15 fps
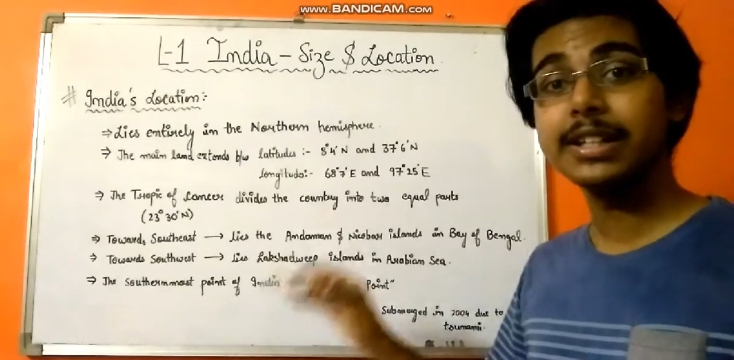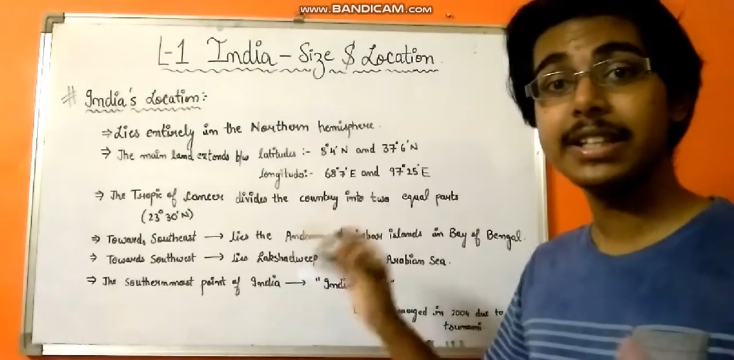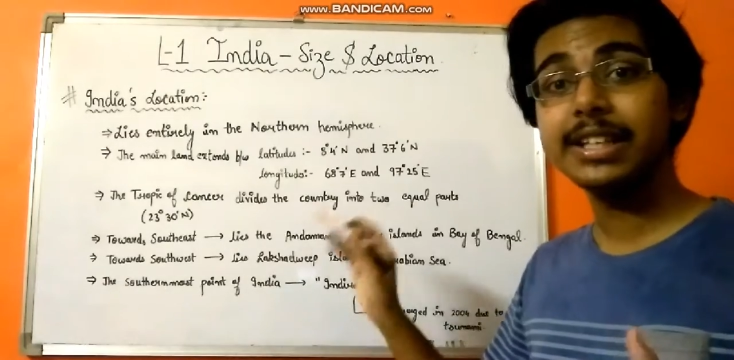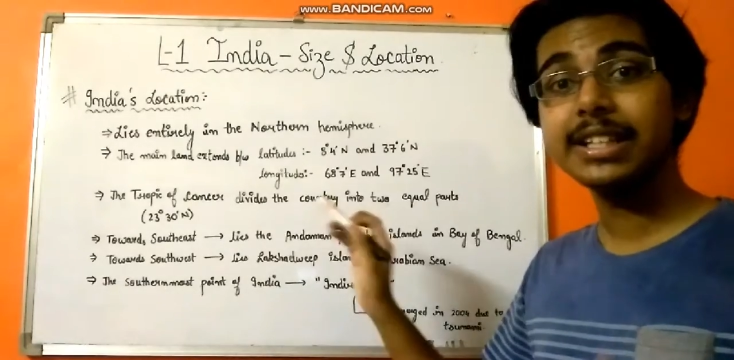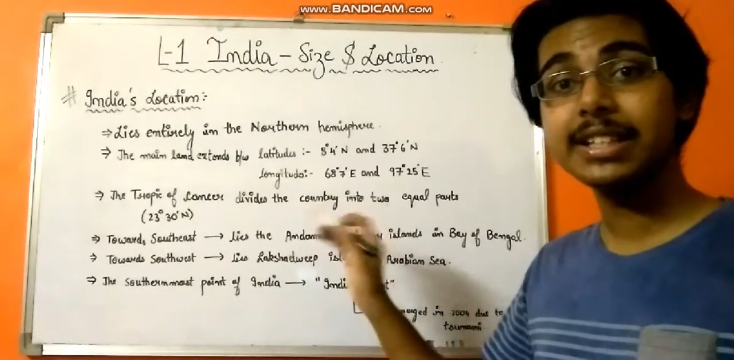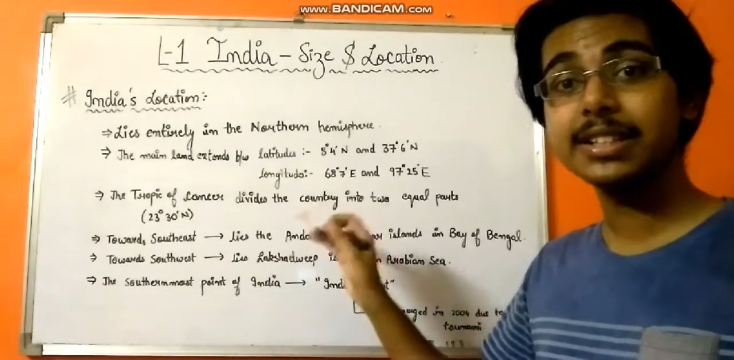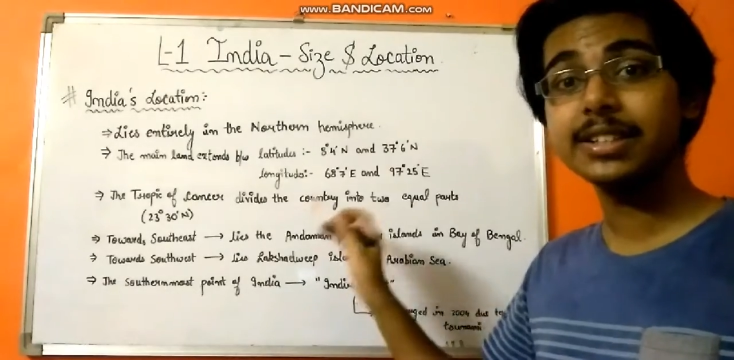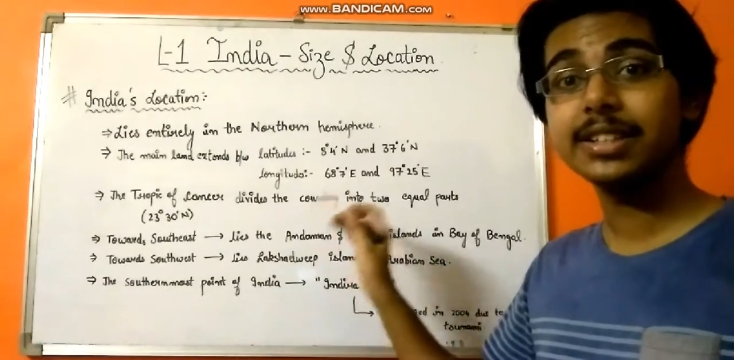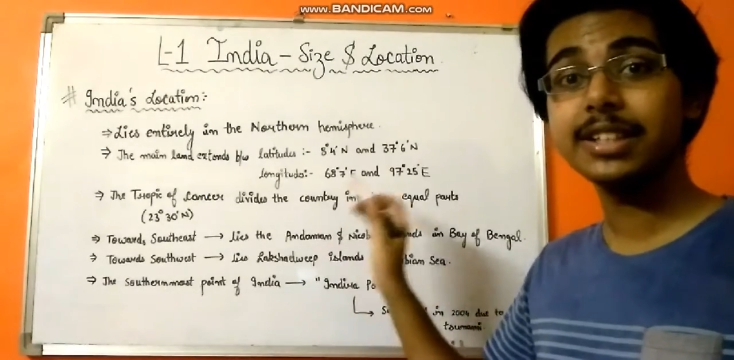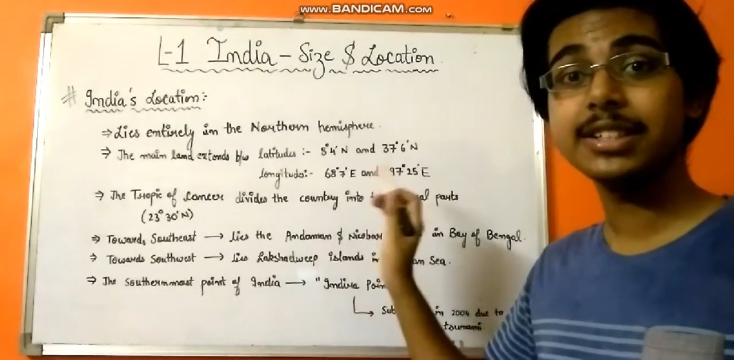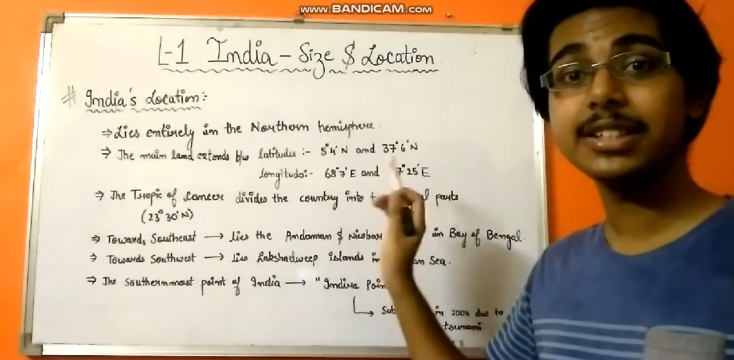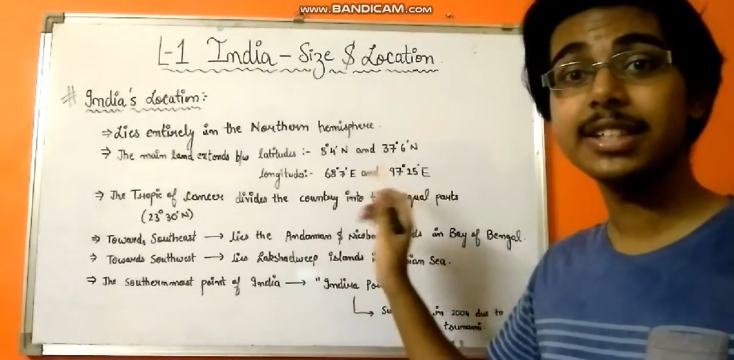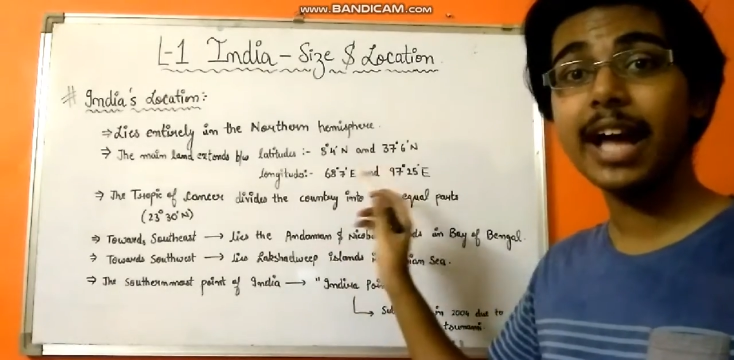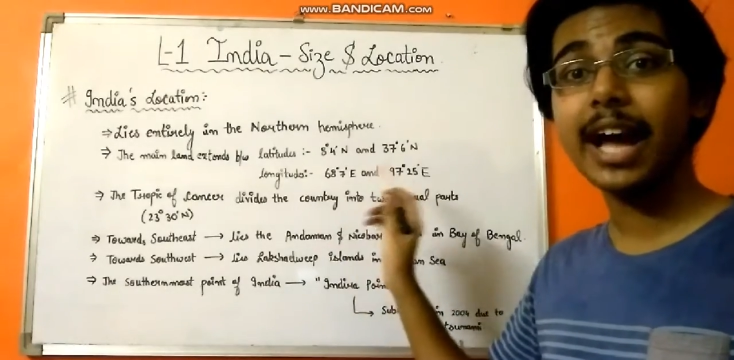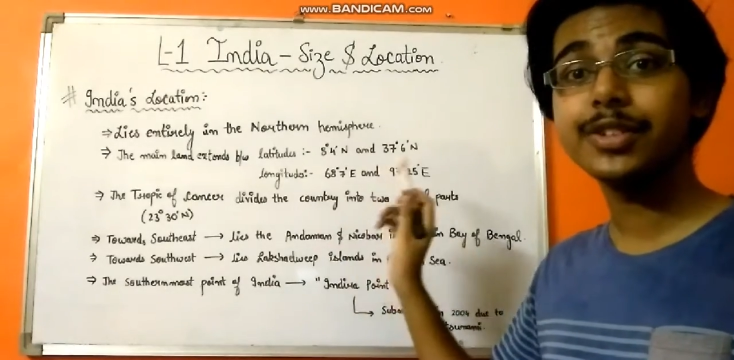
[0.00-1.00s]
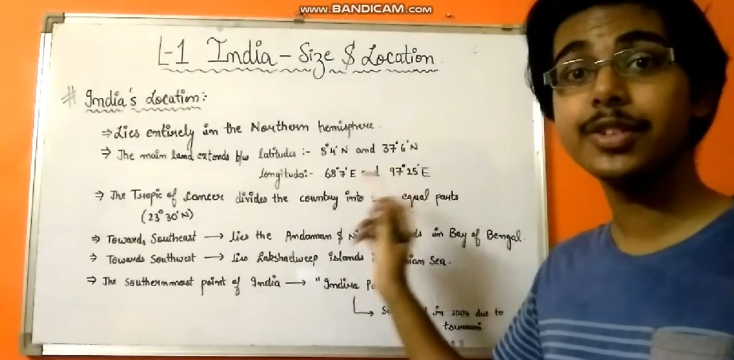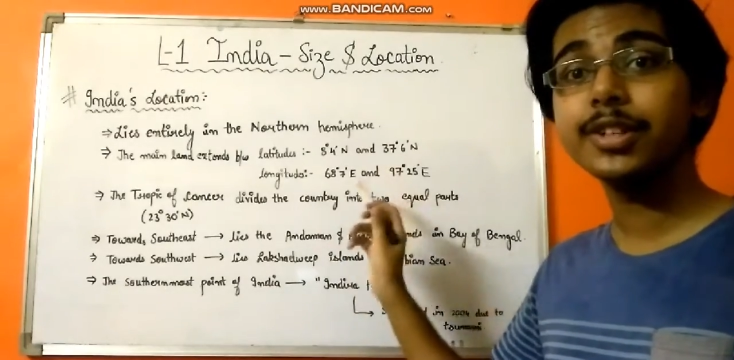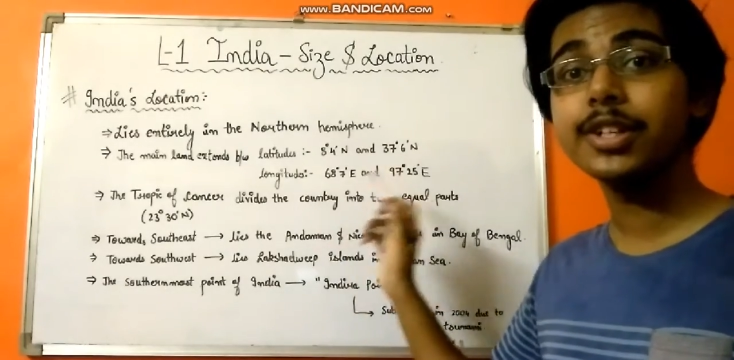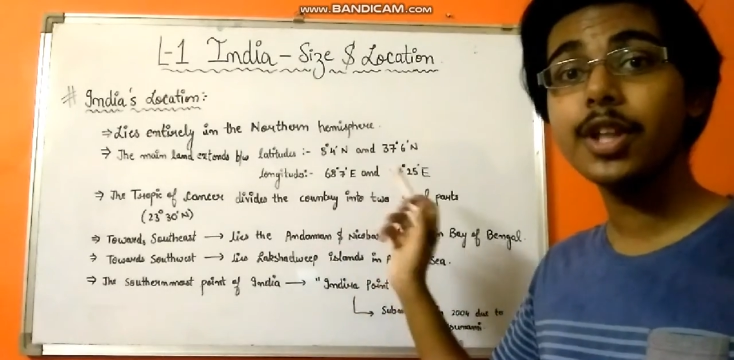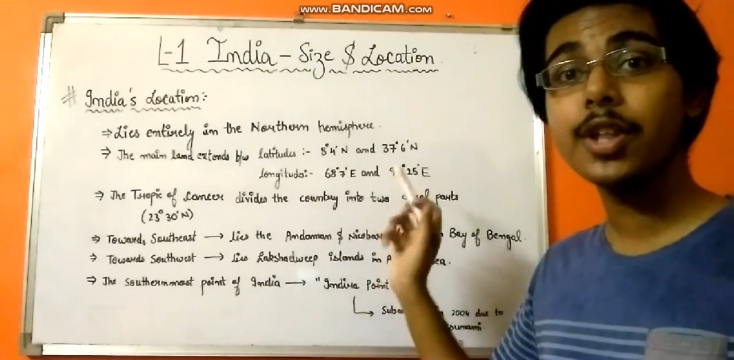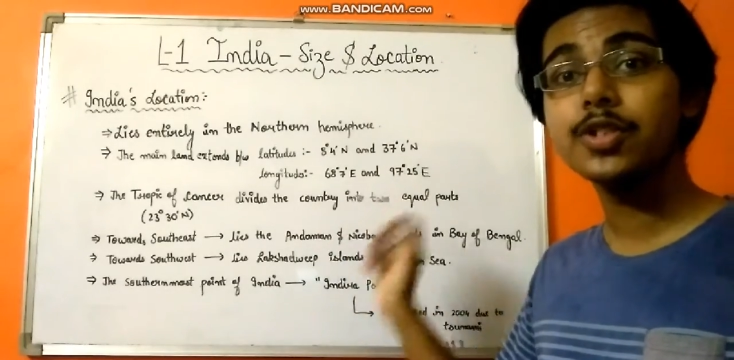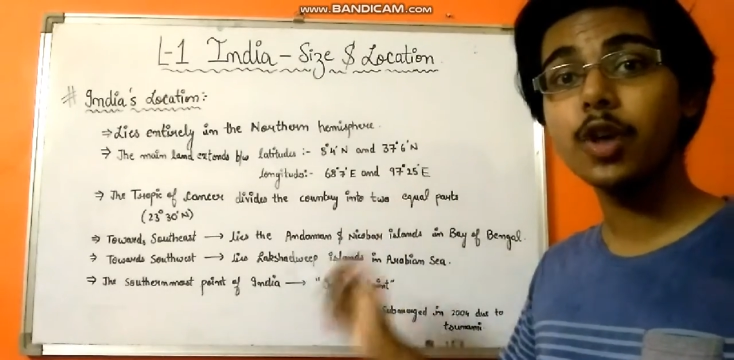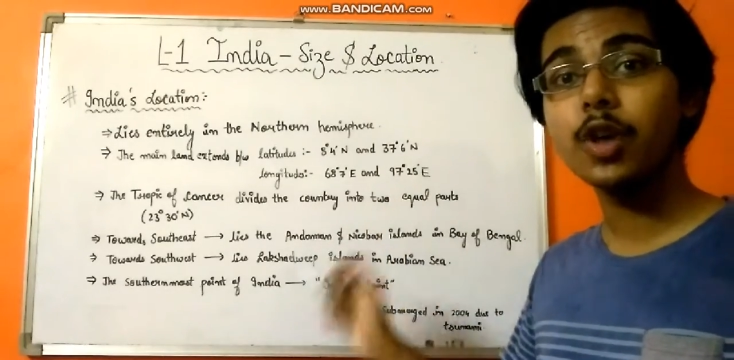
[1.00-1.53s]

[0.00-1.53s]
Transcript: this is actually the